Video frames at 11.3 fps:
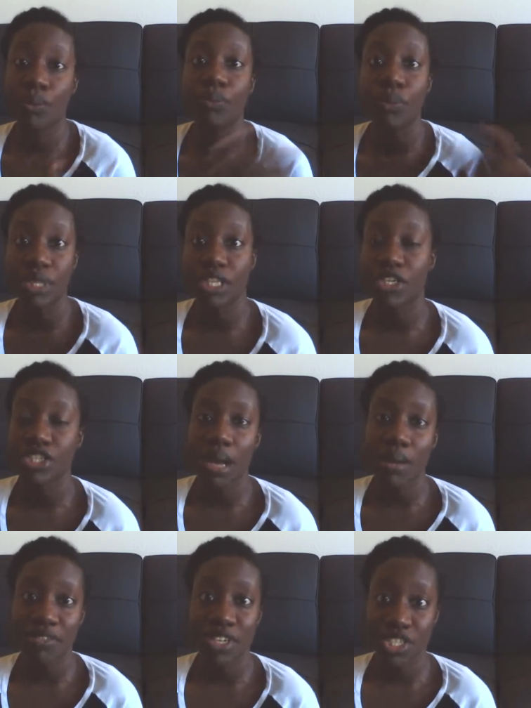what their
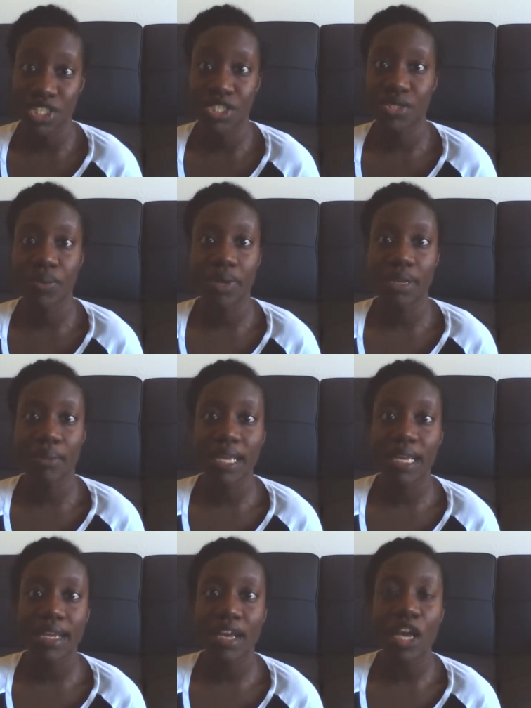job function is going to
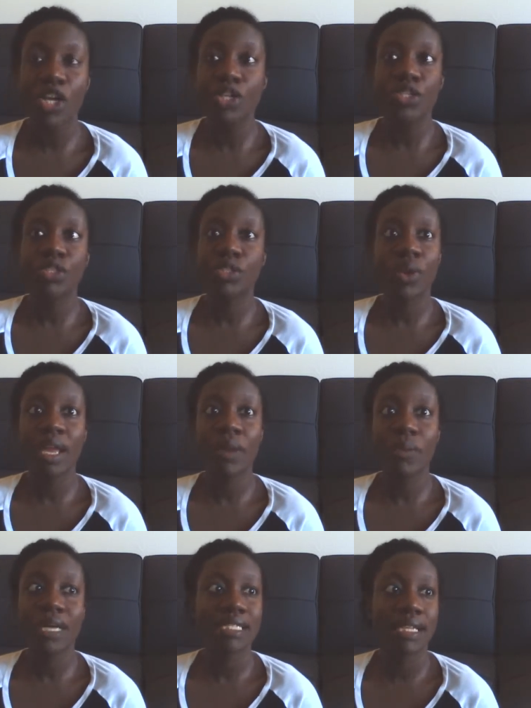be. So it
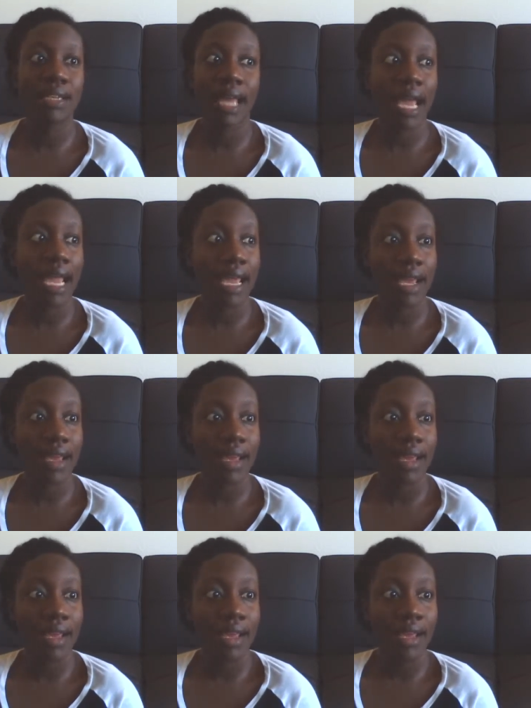wasn't like,
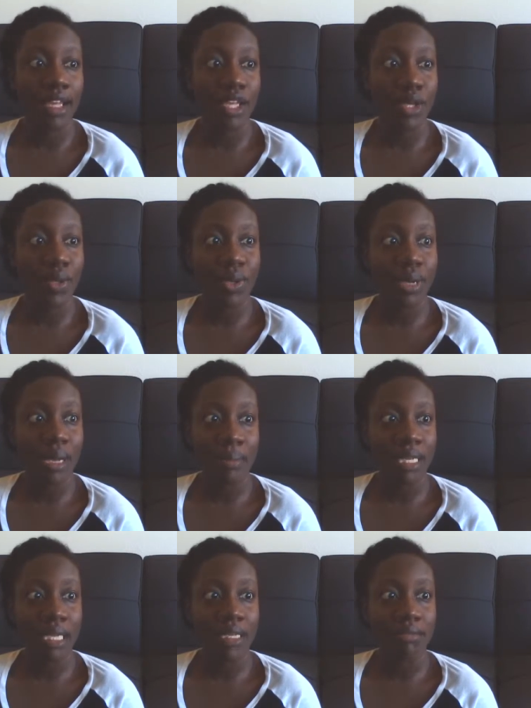you know what I
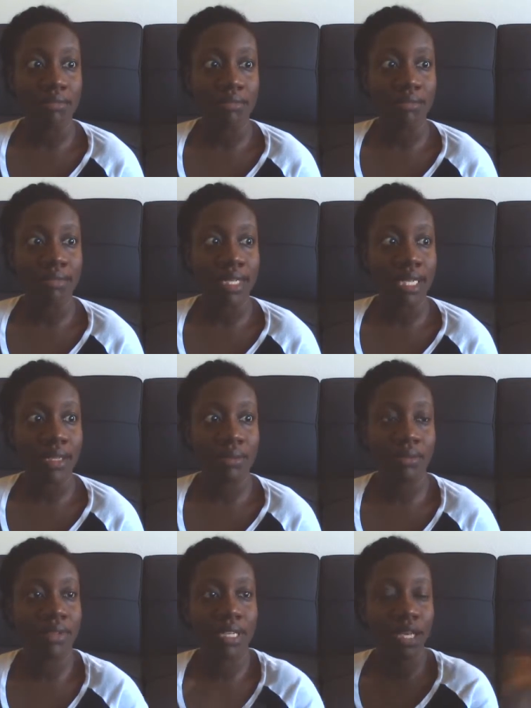mean,
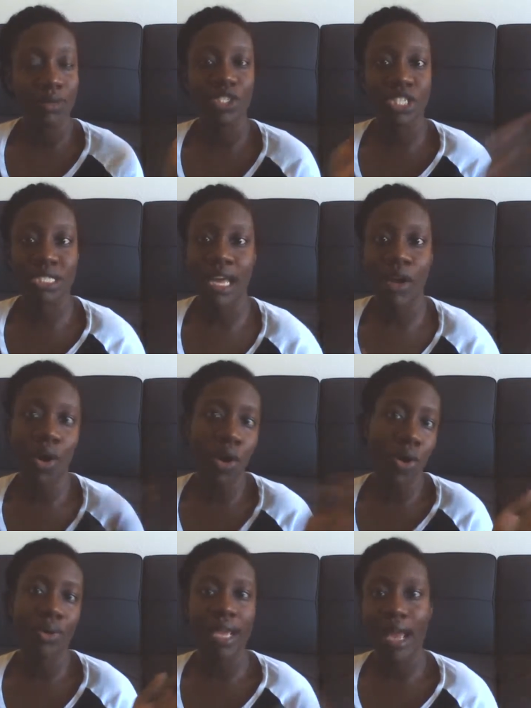it was just like,
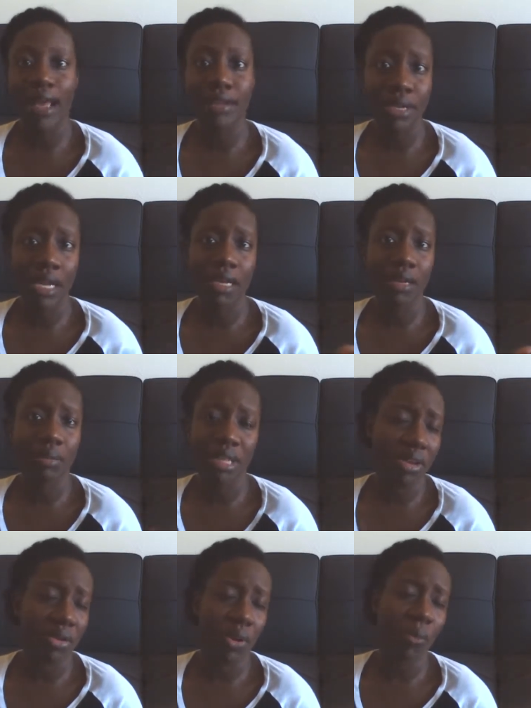oh yeah, you're not going to be
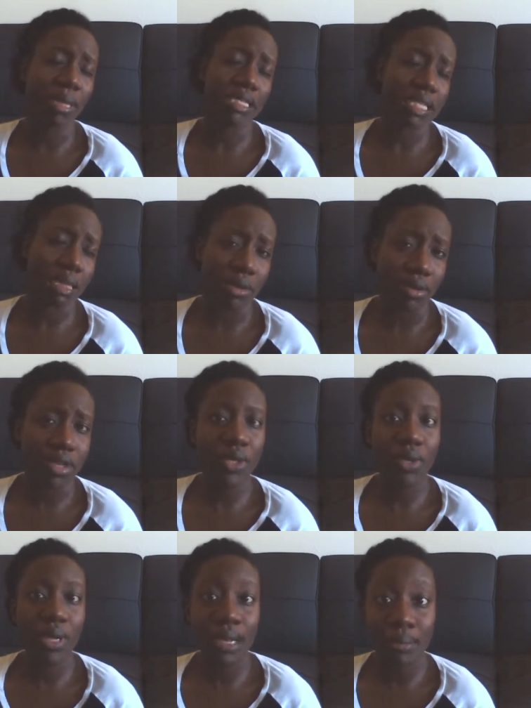there, no big deal.
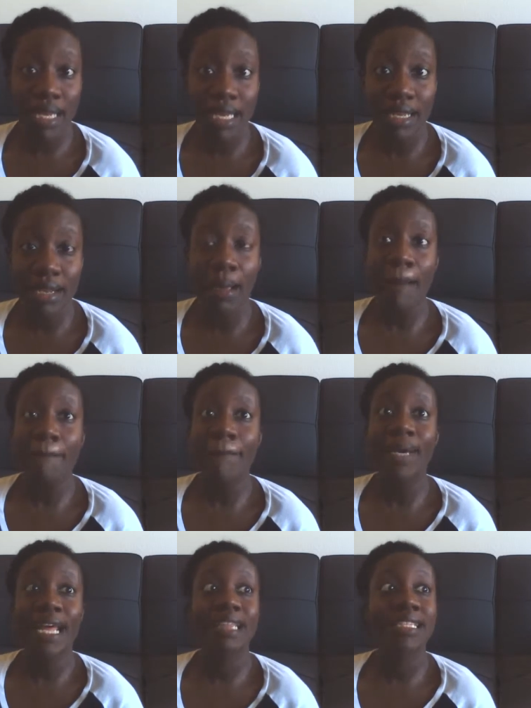You know what I mean?
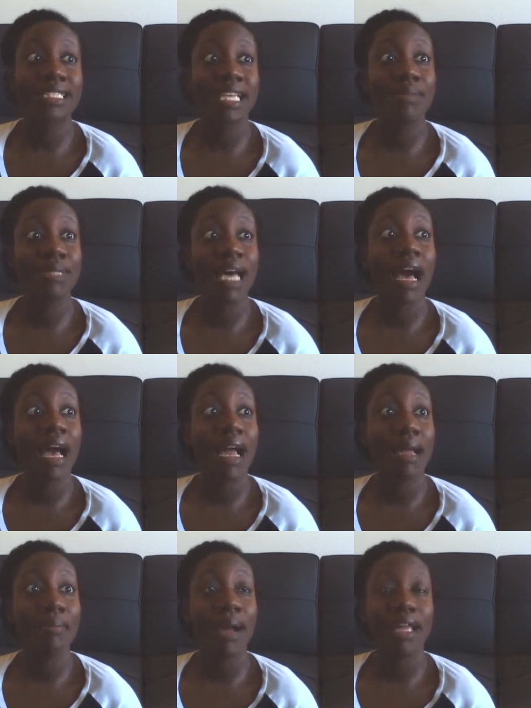But at the same
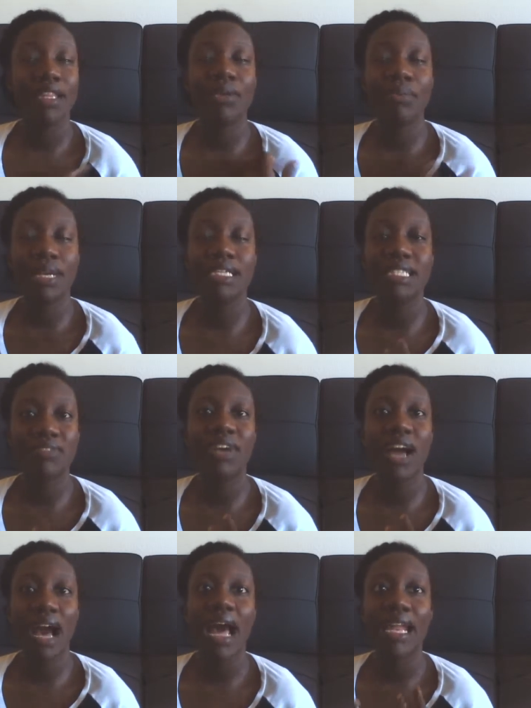time, by the grace of
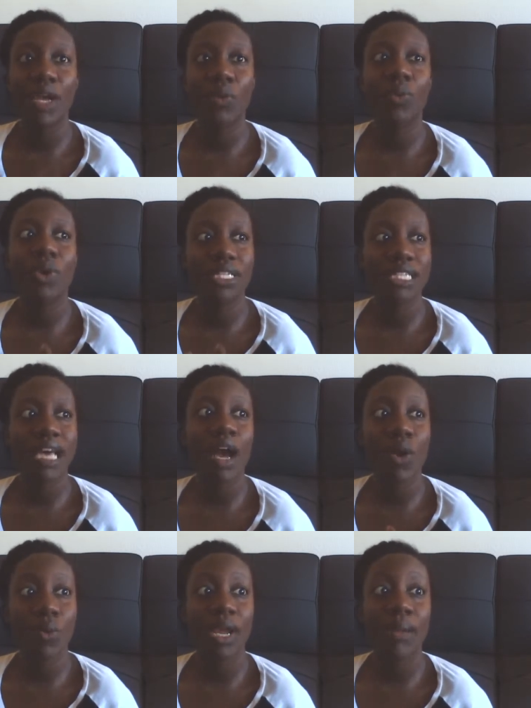God, it worked
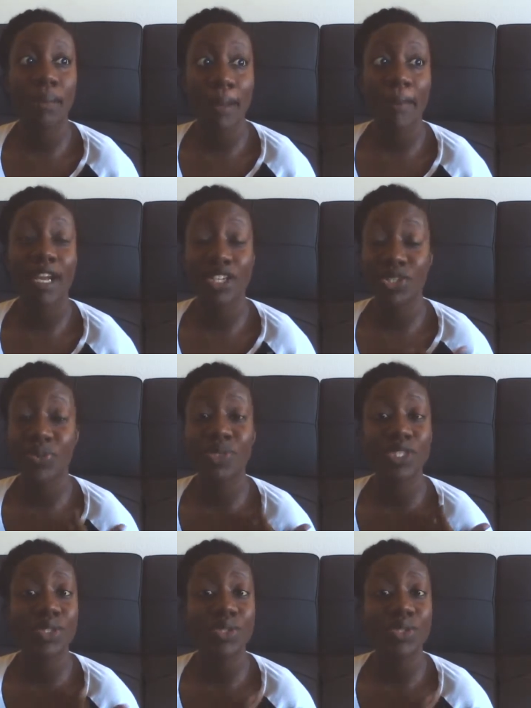out where my manager was